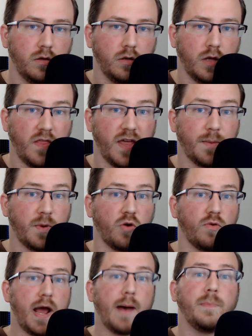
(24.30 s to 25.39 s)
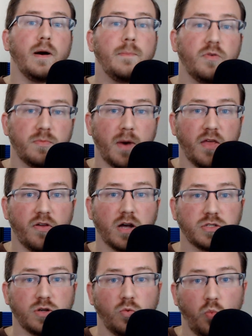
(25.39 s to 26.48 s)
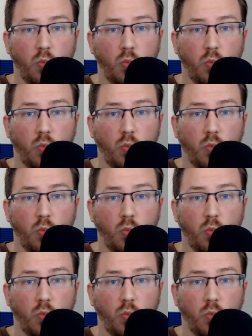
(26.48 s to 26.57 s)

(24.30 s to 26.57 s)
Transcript: And then I'm going to wrap up with my thoughts on